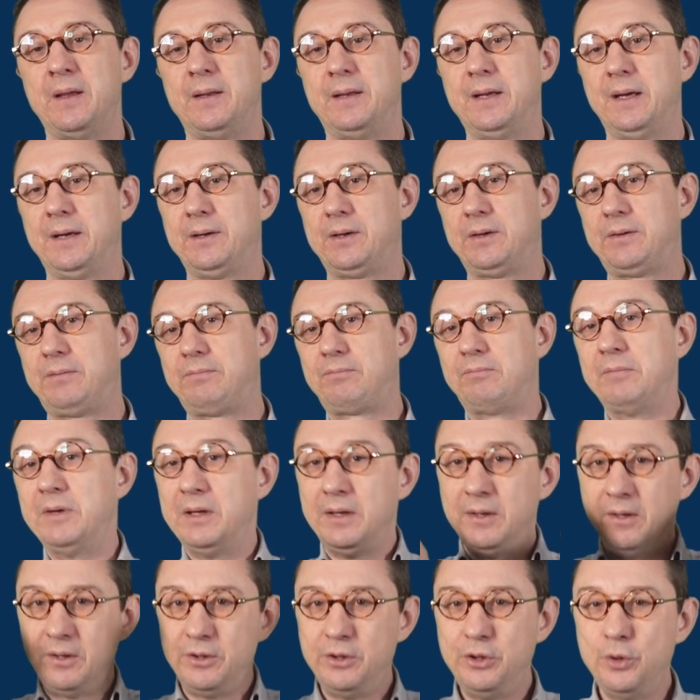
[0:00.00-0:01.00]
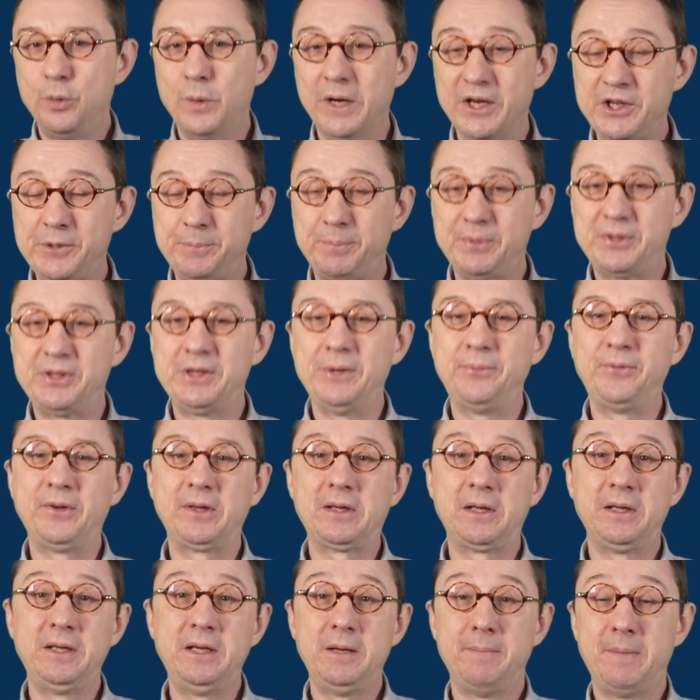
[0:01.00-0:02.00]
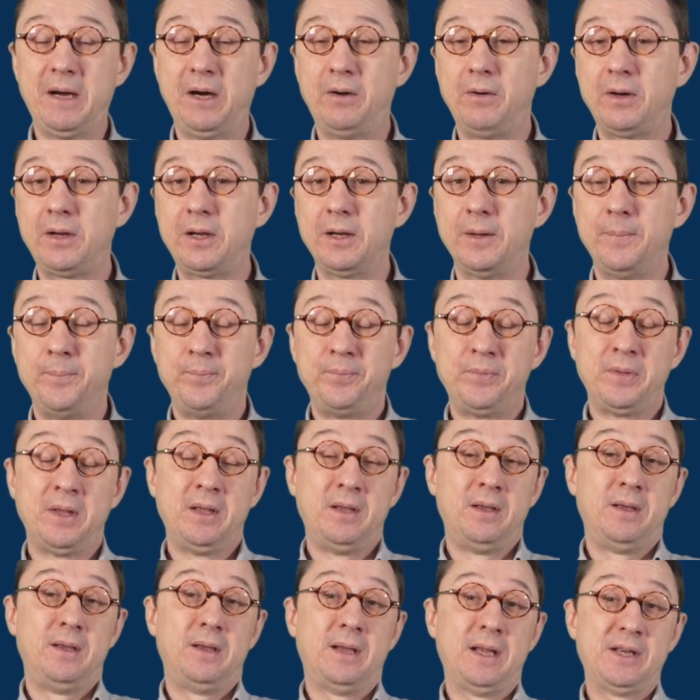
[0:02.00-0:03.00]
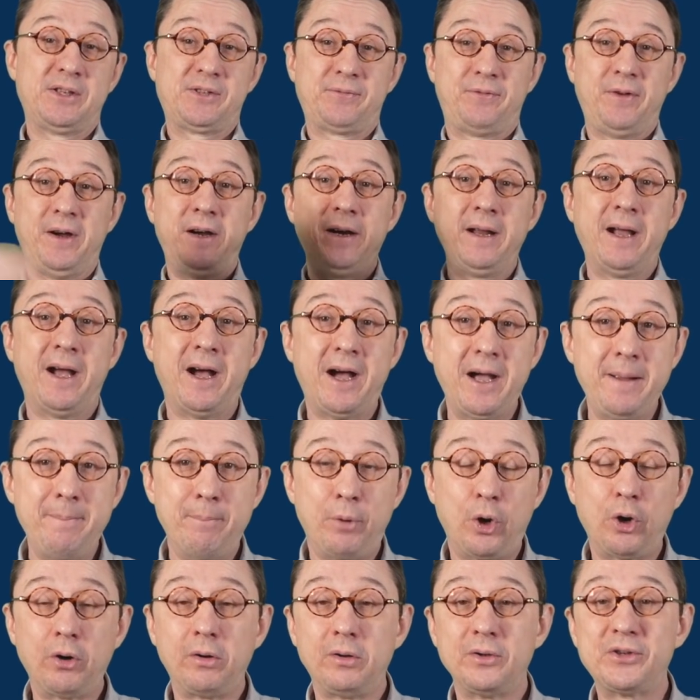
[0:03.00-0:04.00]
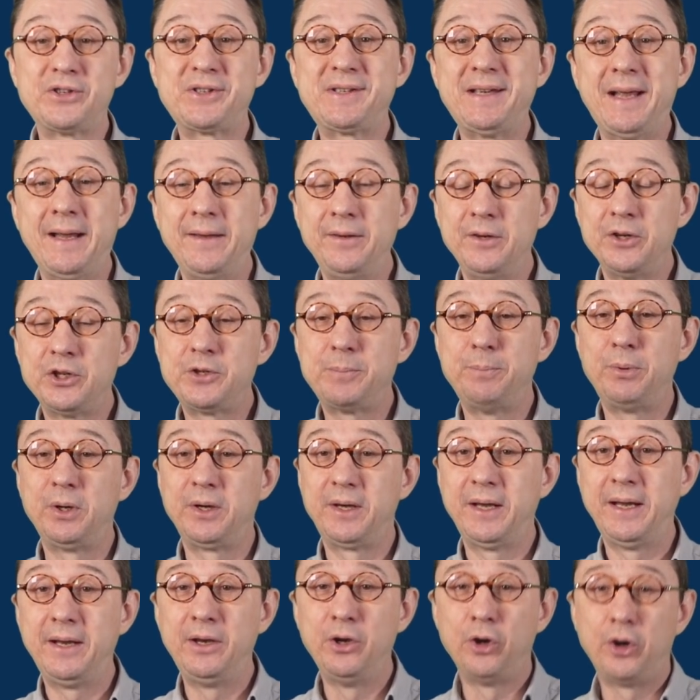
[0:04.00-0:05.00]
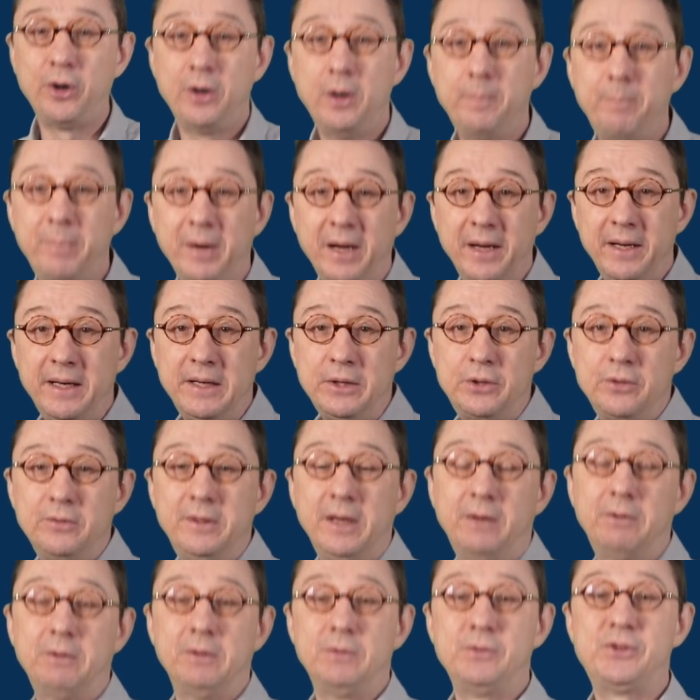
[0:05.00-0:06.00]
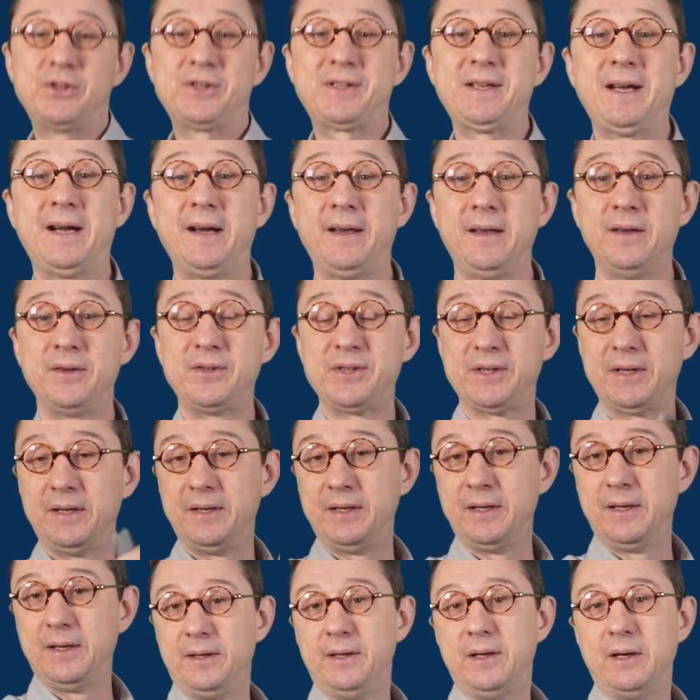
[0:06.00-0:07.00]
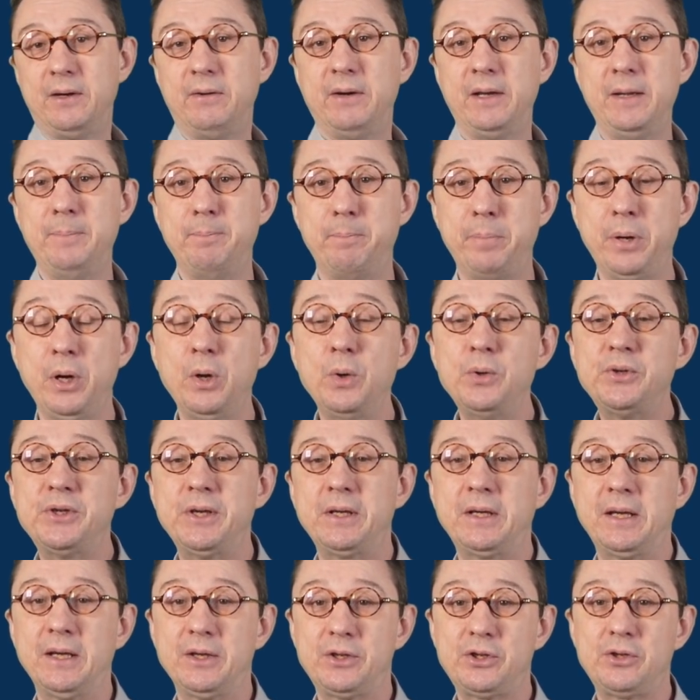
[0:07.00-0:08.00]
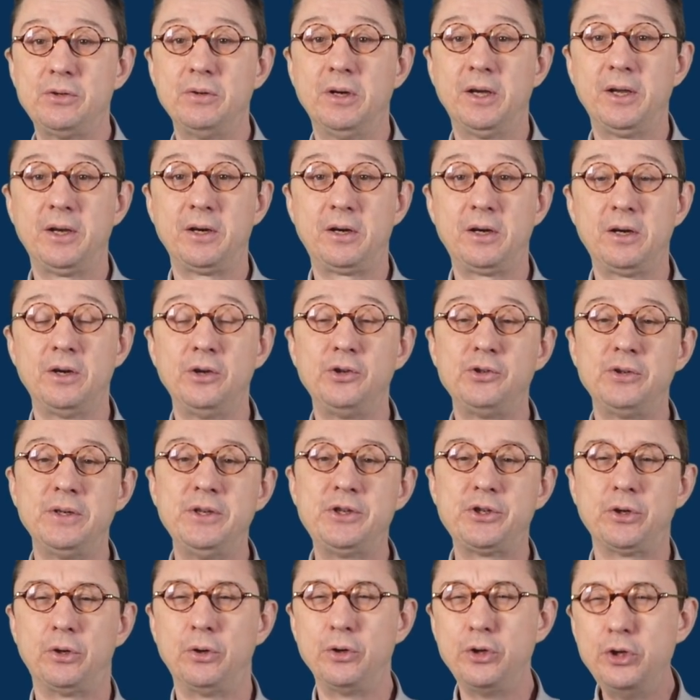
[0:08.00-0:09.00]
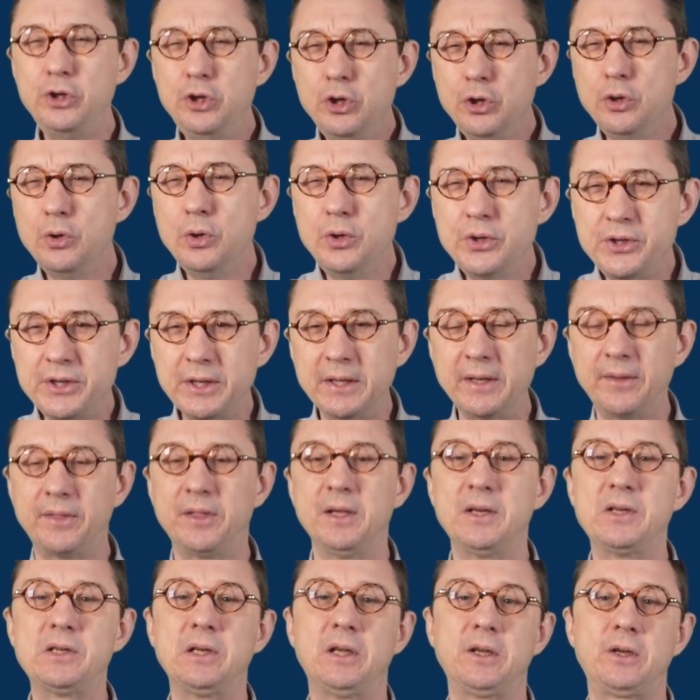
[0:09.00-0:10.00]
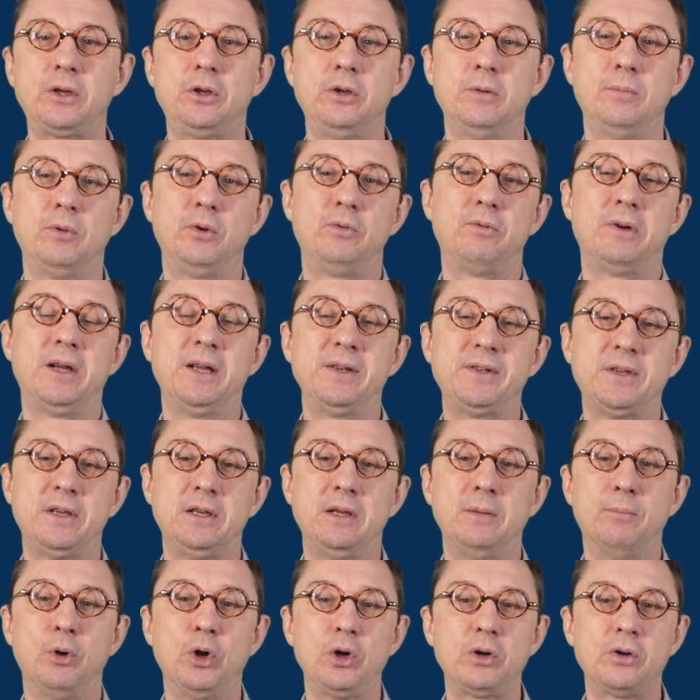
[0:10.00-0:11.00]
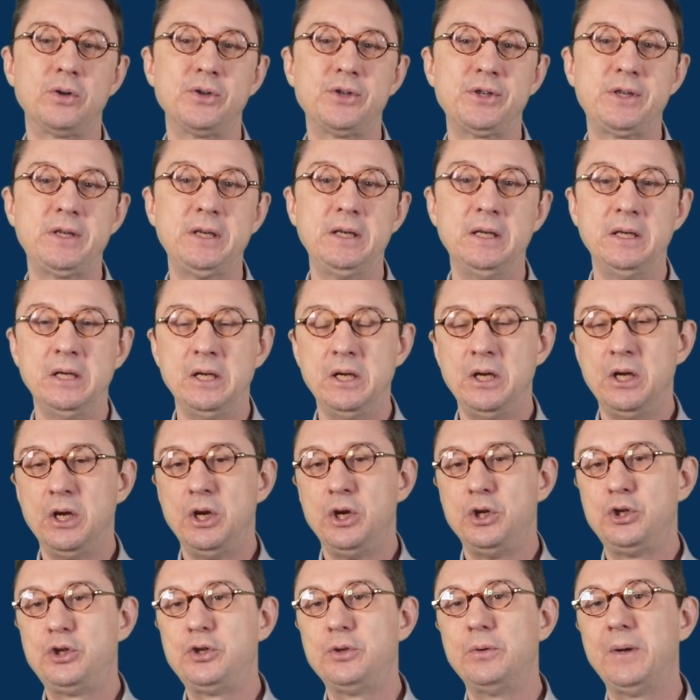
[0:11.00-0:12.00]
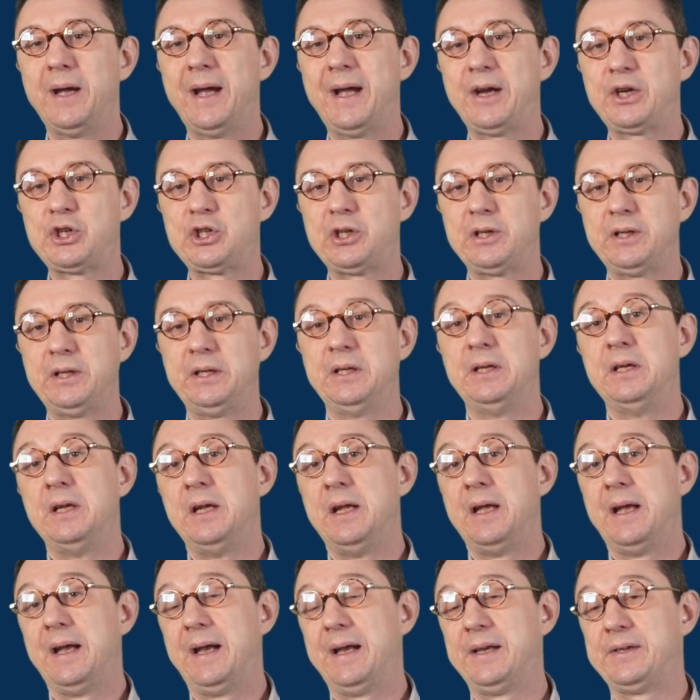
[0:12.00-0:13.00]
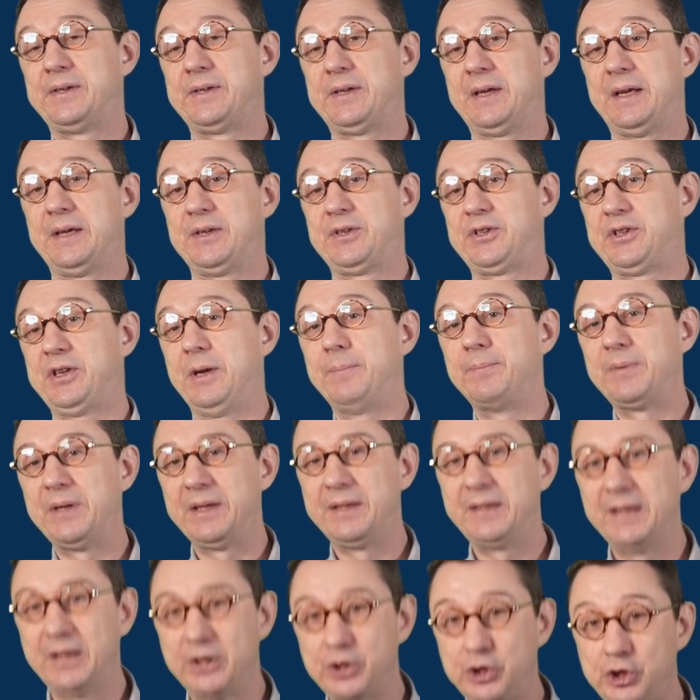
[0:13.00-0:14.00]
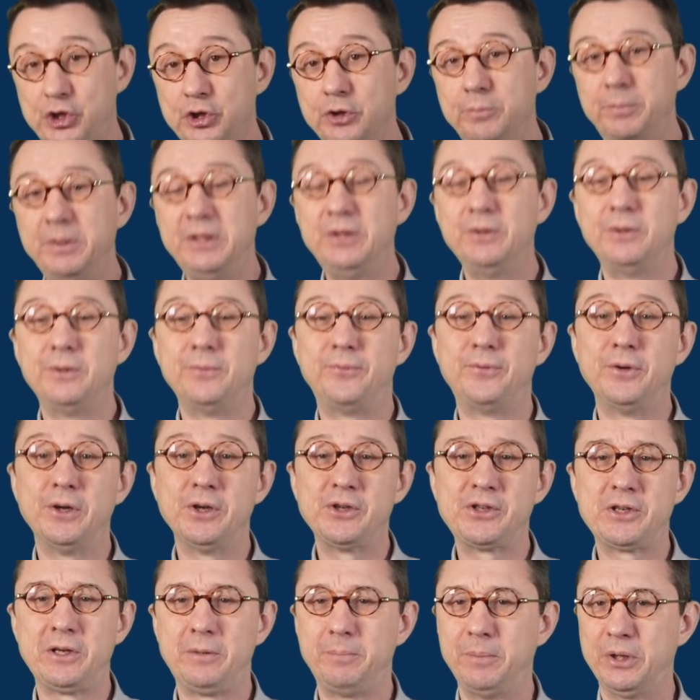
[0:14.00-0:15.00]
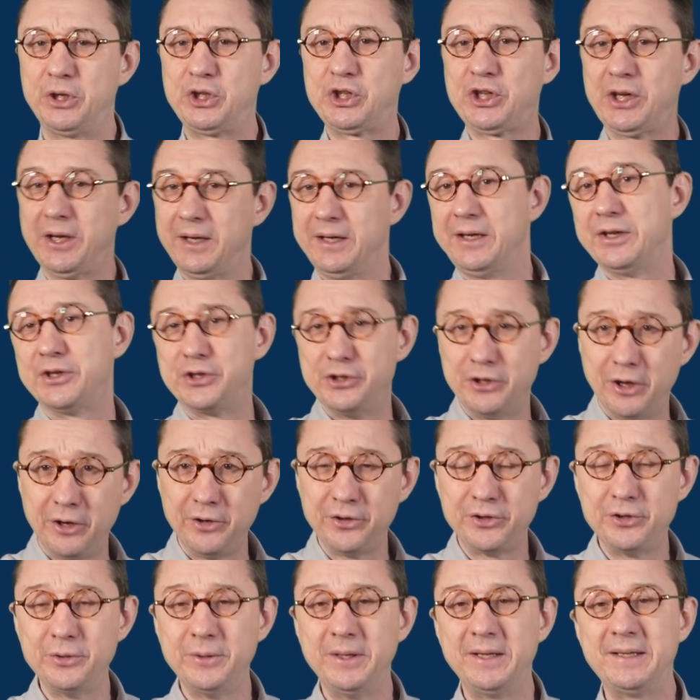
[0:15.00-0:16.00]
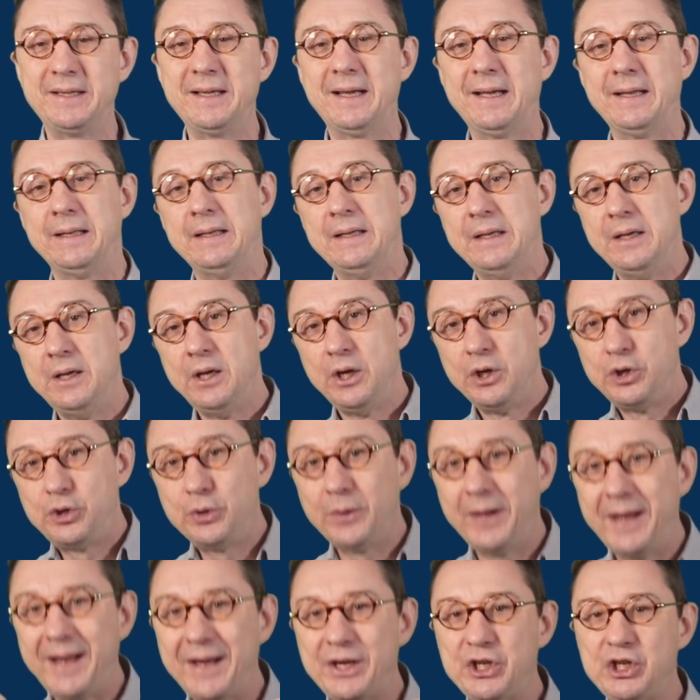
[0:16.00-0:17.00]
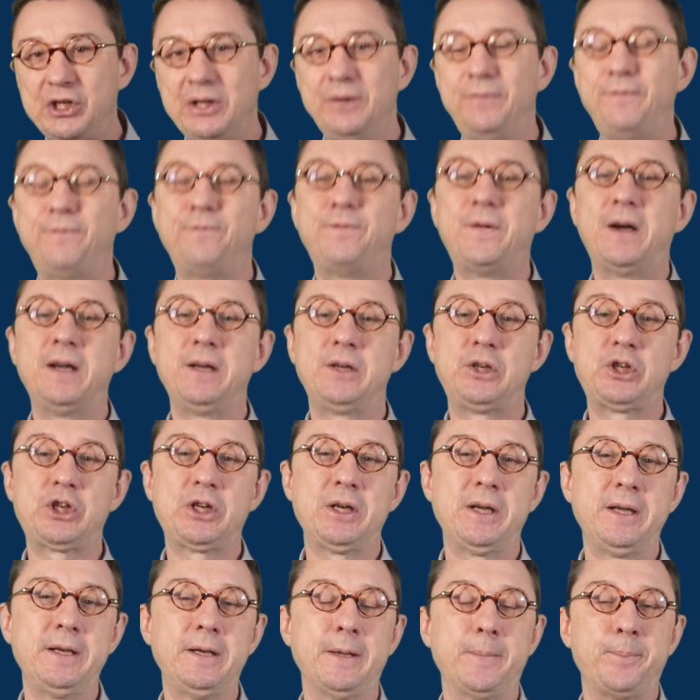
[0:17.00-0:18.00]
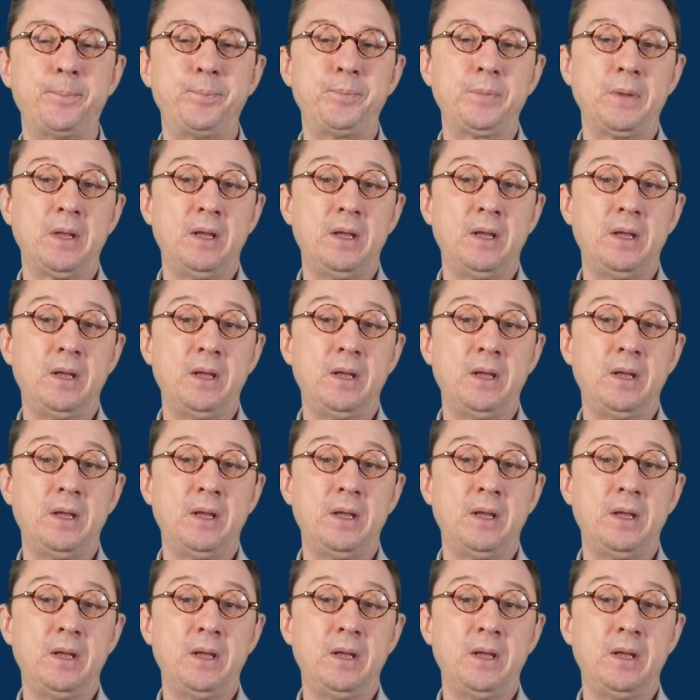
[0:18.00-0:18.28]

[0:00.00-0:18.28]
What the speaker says: that US specifically, America, has very high moral standards, but they're not abiding to their own standards, and they're imposing it to other countries, or using things like human rights and democracy to actually, as something that should be universal, but China's not doing that, to actually fight China.